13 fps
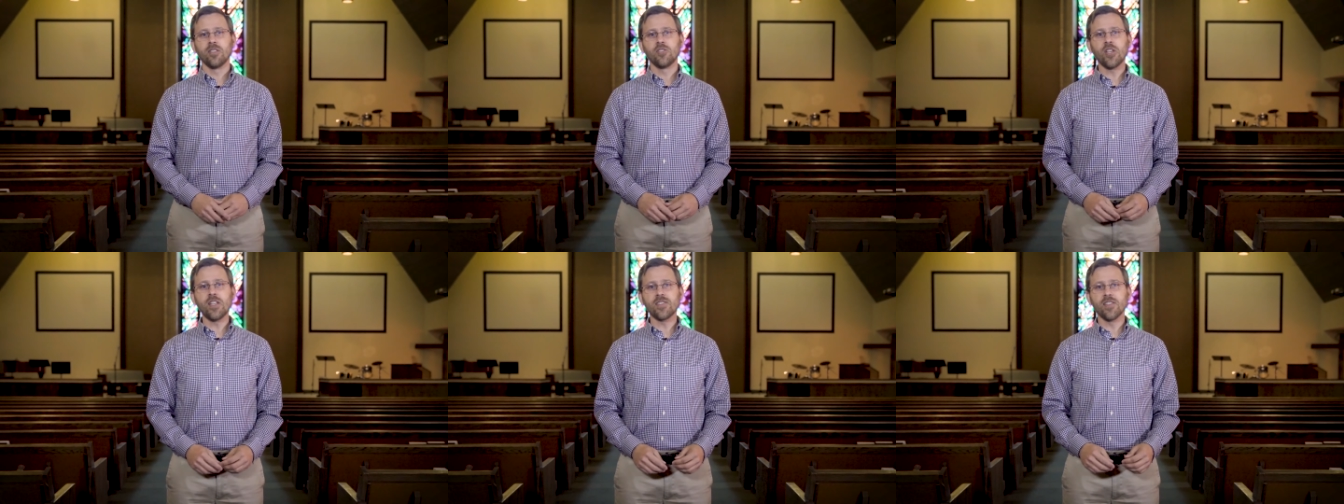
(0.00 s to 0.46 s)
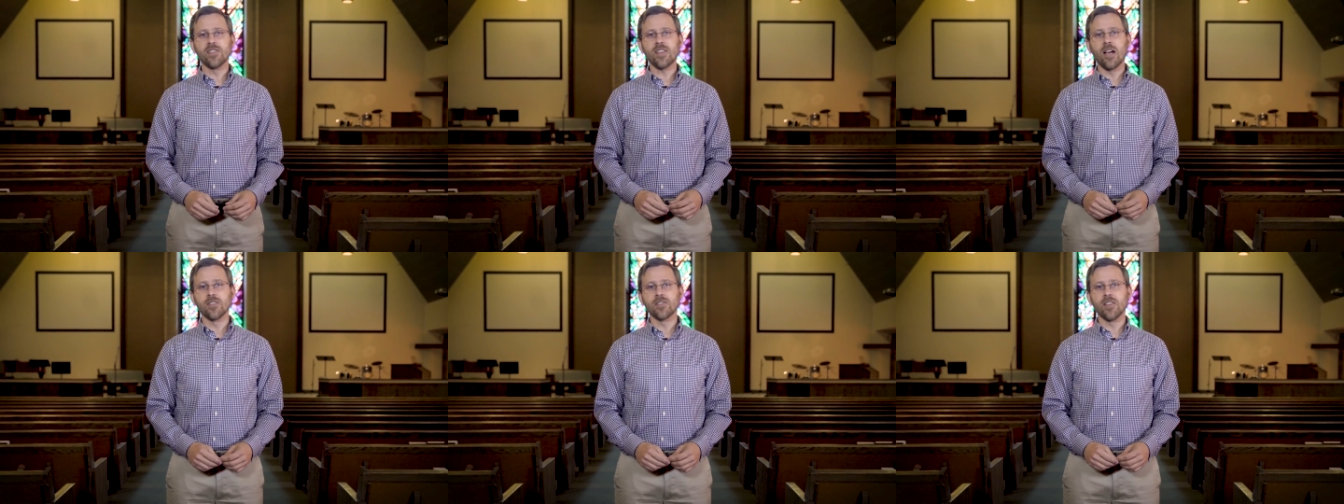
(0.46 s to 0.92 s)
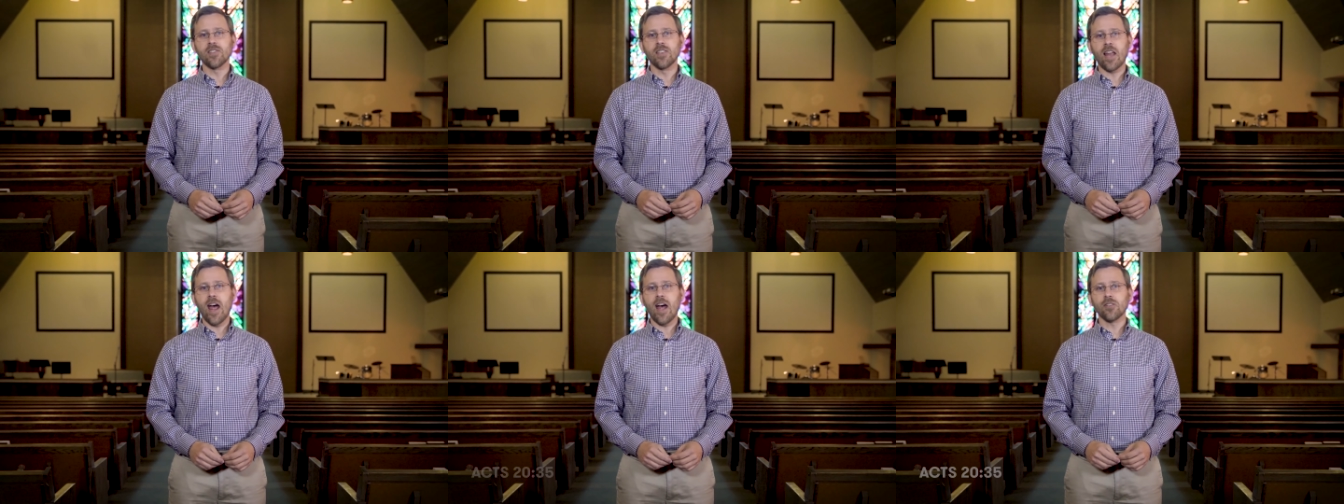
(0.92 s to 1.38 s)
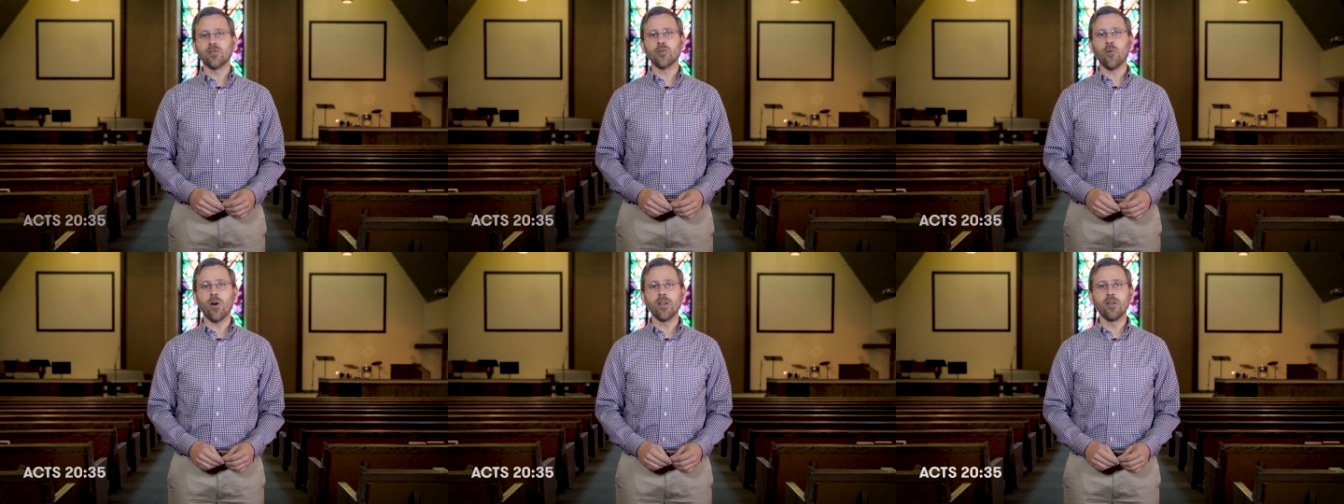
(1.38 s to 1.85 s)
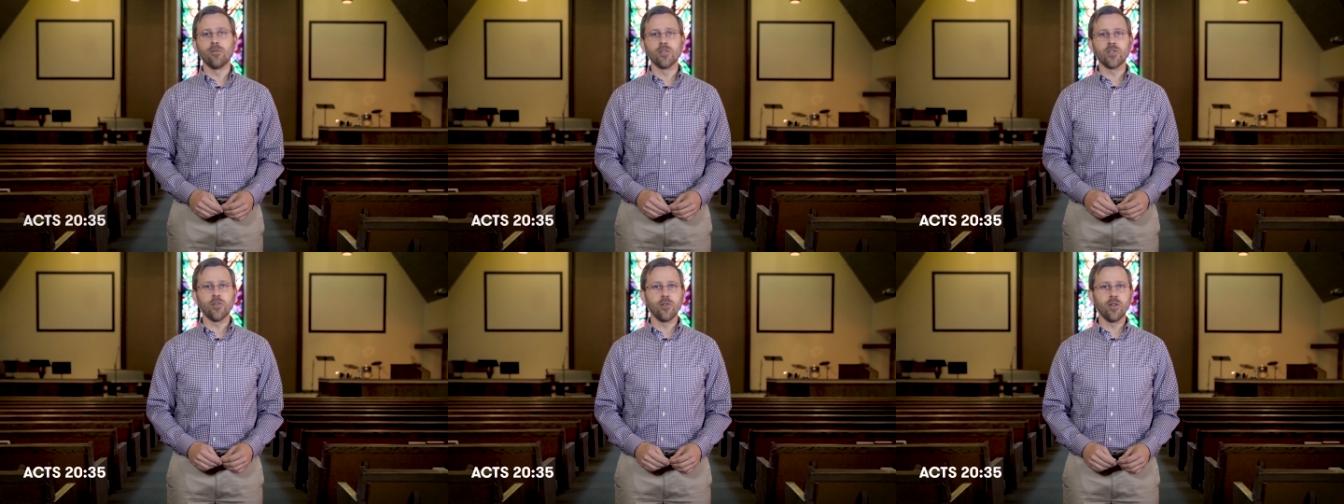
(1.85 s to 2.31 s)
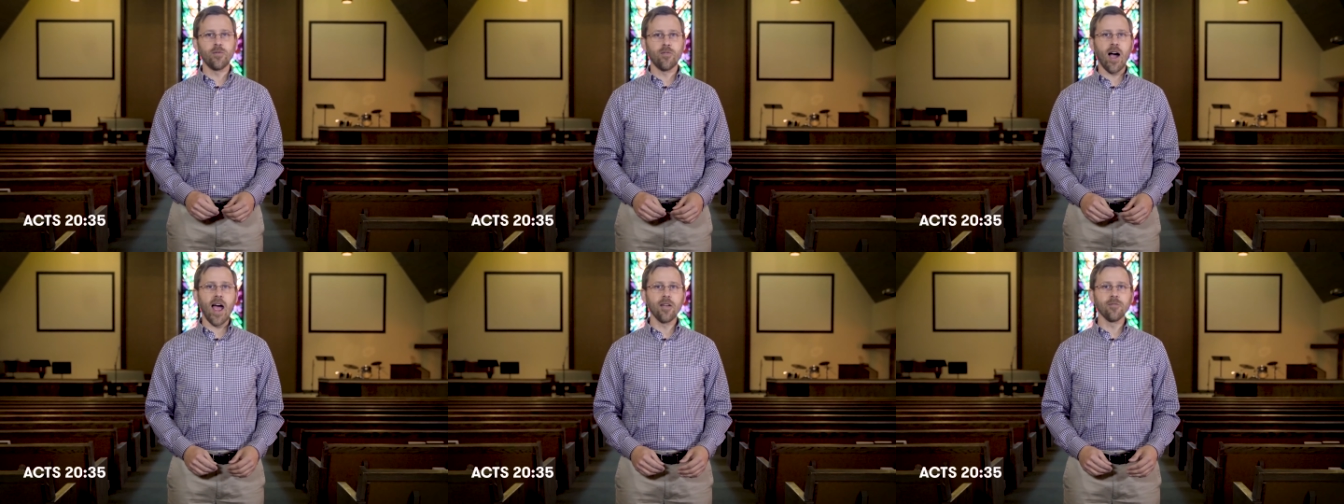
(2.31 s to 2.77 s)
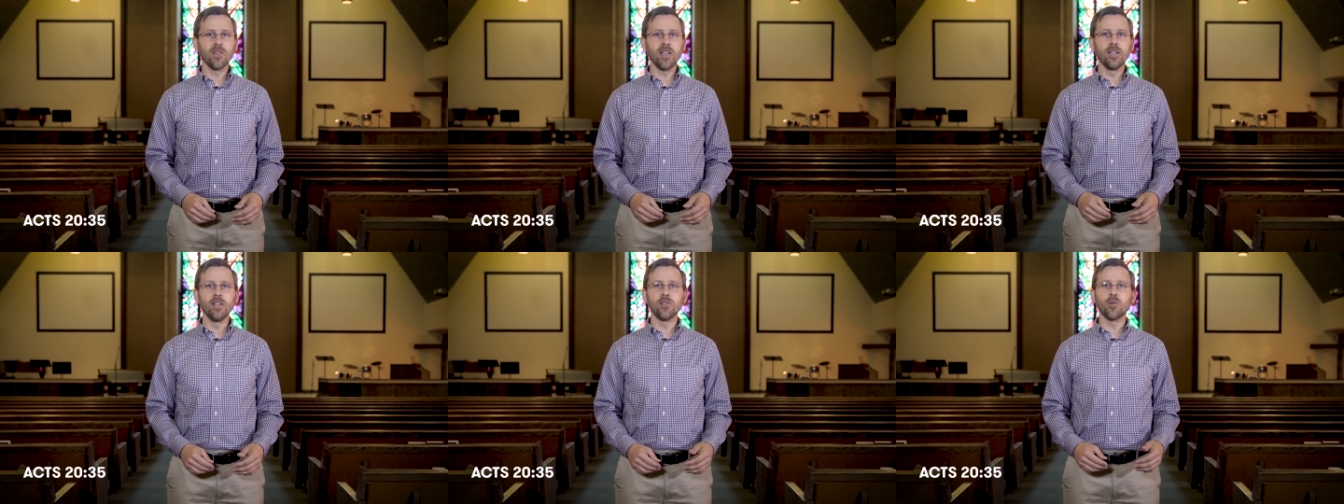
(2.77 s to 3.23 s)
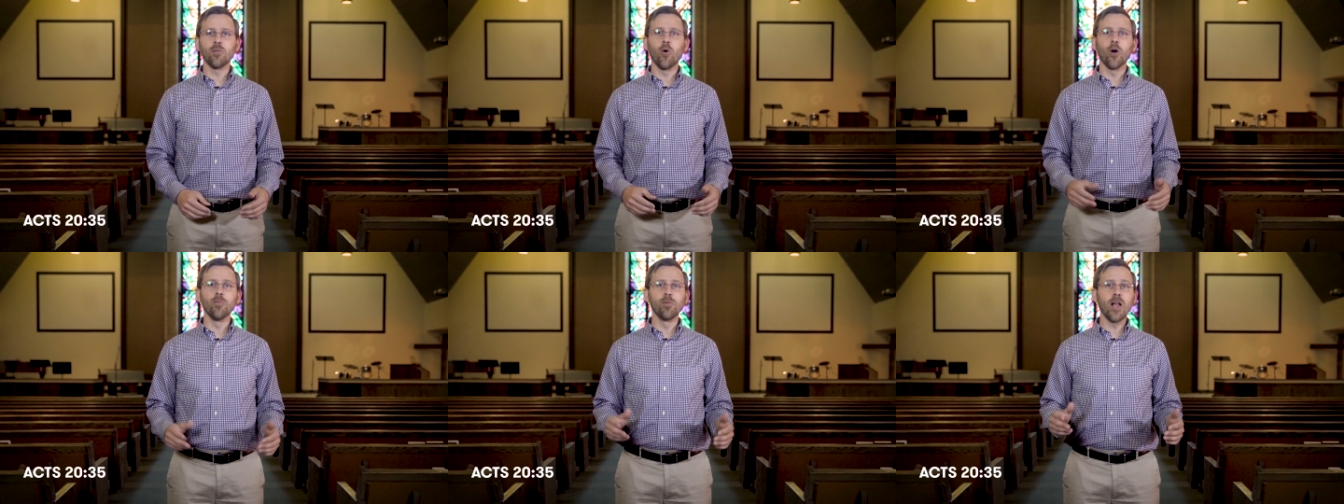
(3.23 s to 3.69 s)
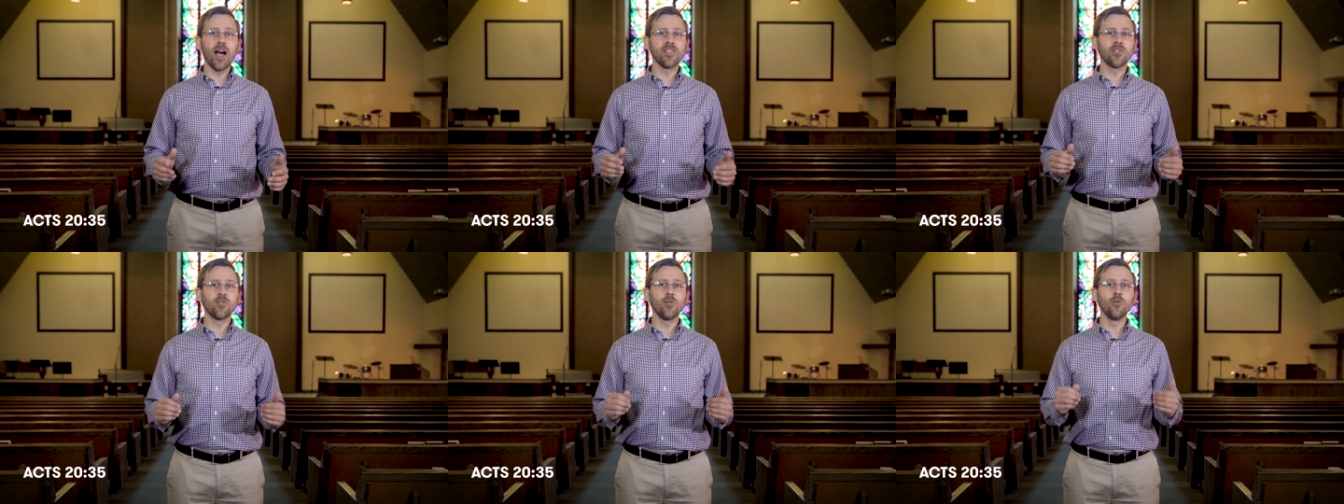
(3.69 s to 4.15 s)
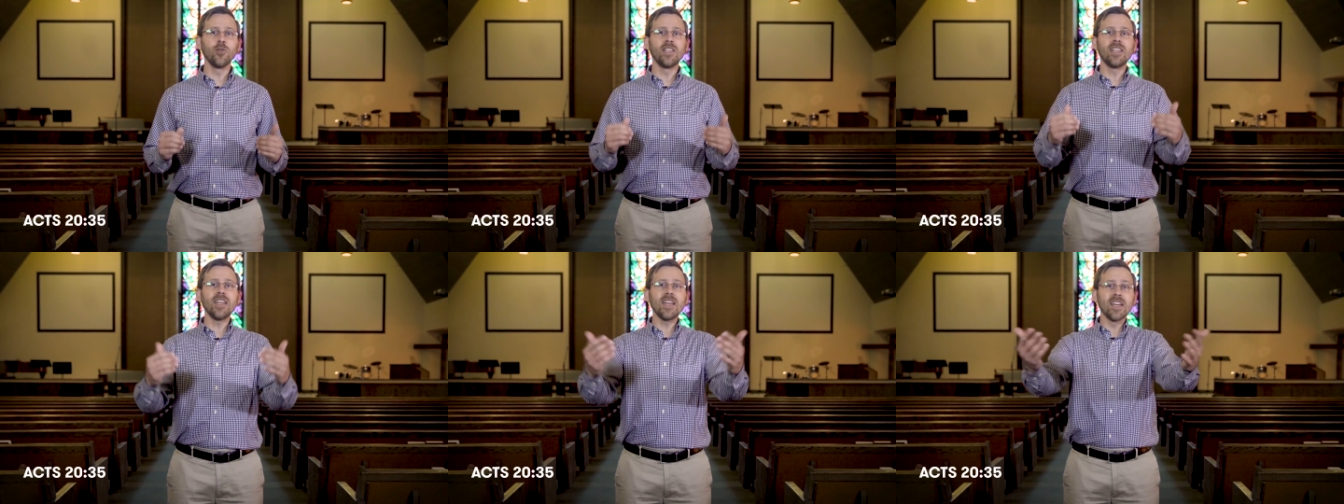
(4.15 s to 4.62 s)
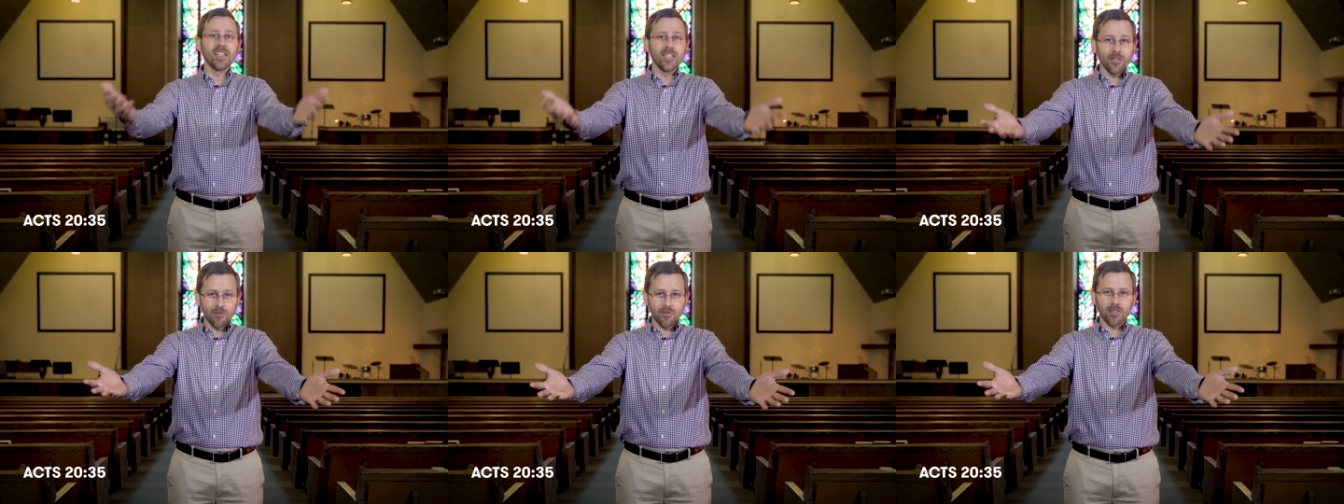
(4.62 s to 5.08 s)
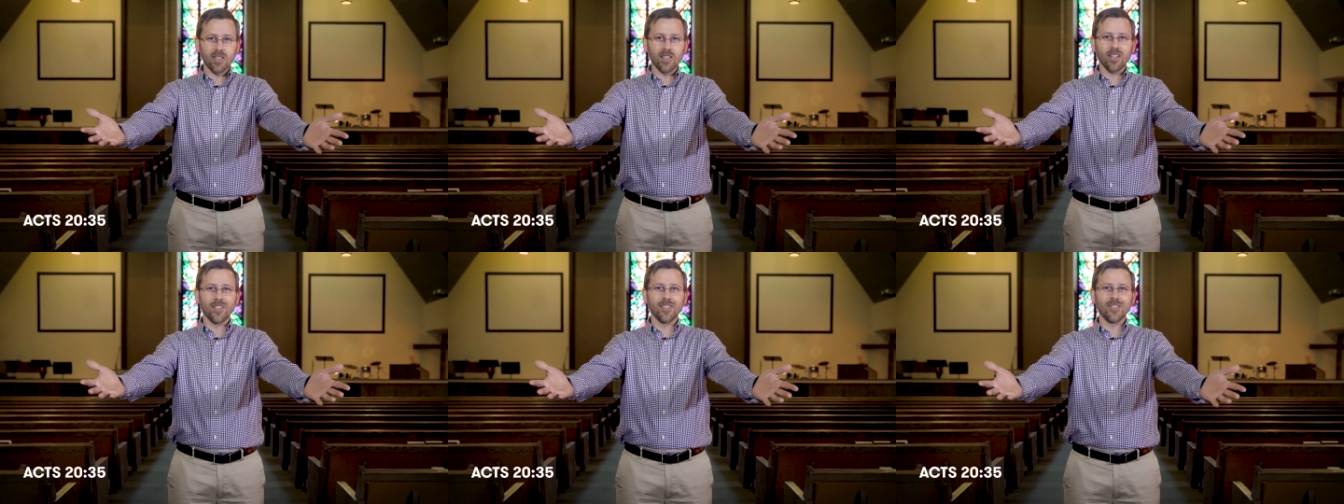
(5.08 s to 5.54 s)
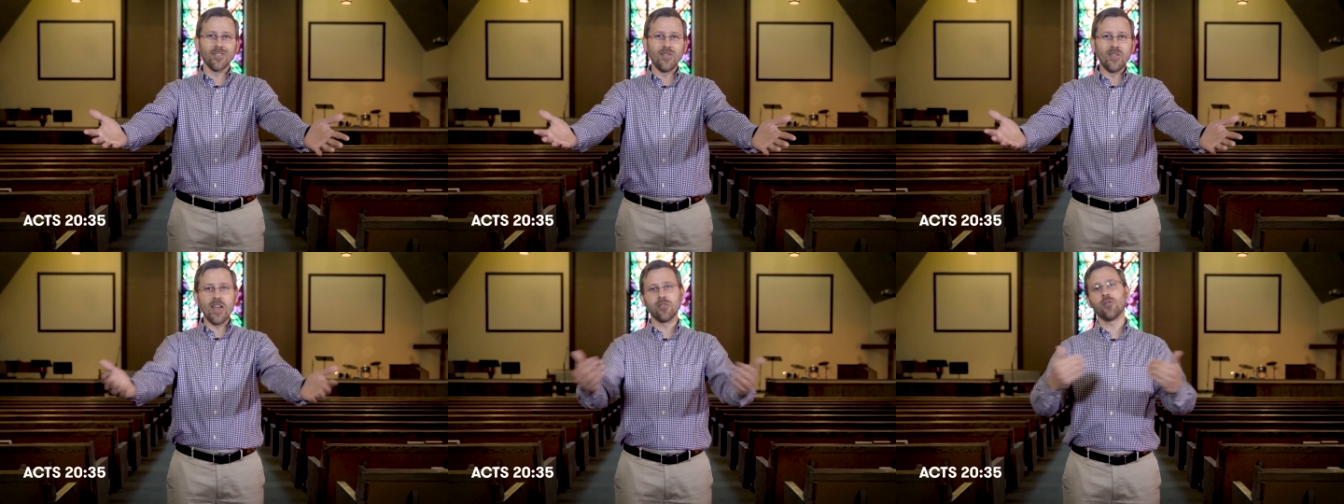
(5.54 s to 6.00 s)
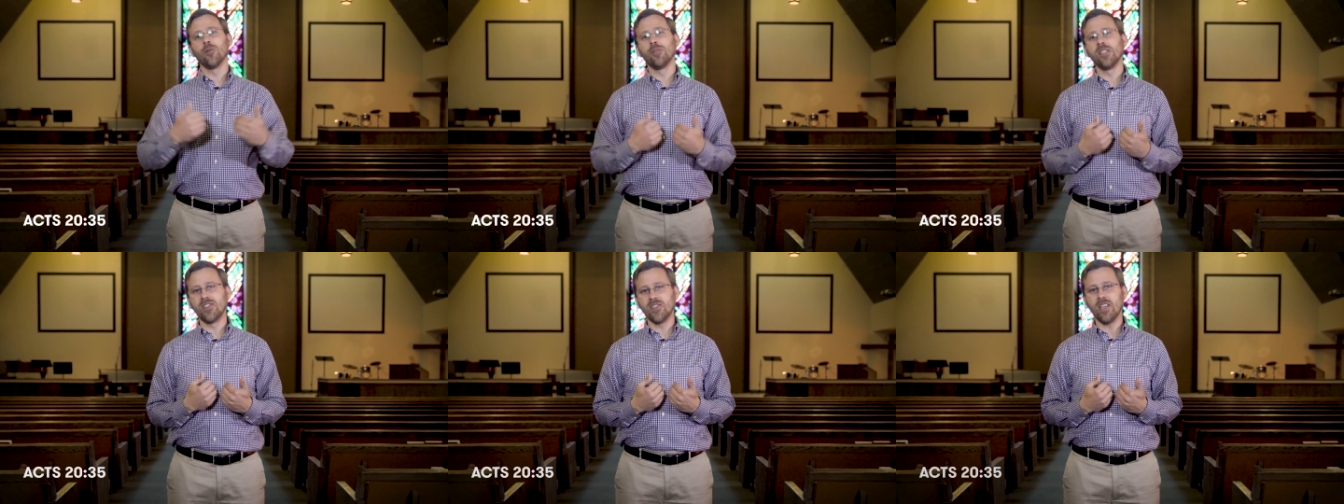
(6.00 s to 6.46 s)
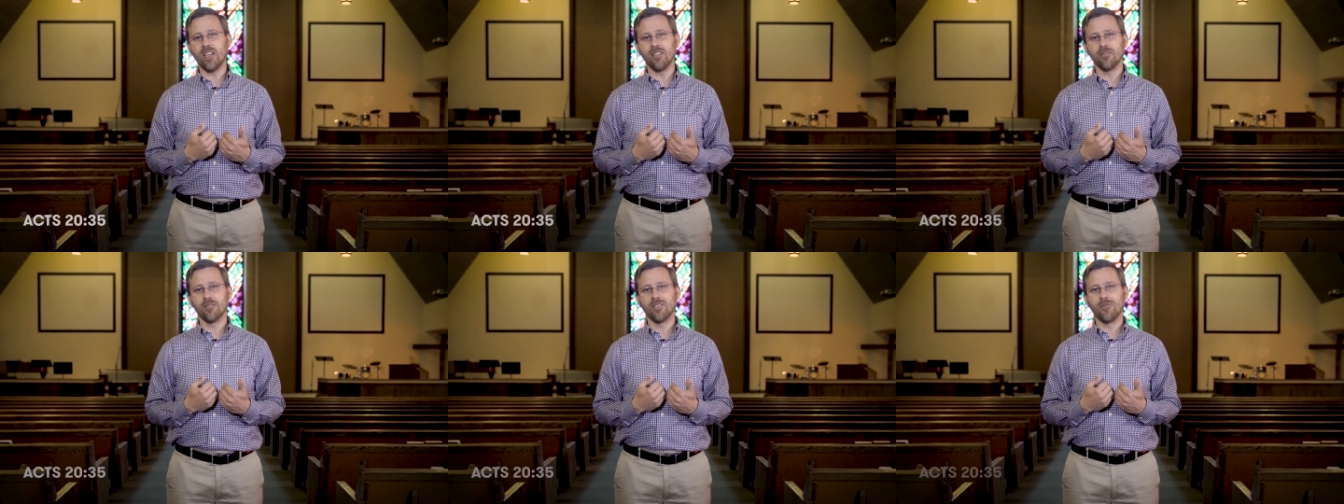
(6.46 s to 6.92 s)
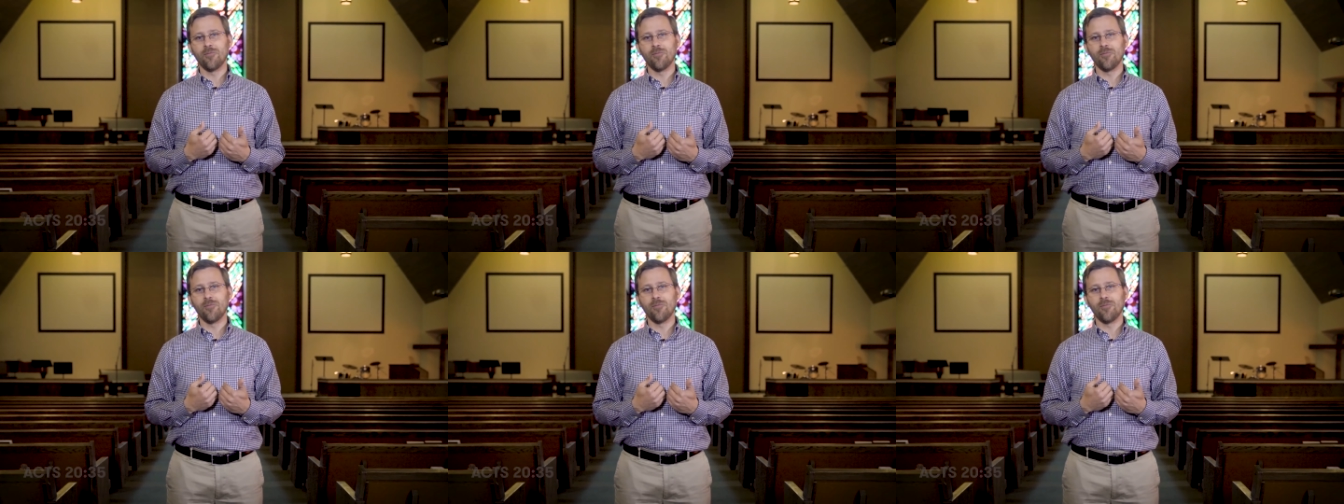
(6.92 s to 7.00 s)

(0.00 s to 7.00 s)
Jesus tells us in Acts 20, verse 35, that it is more blessed to give than to receive.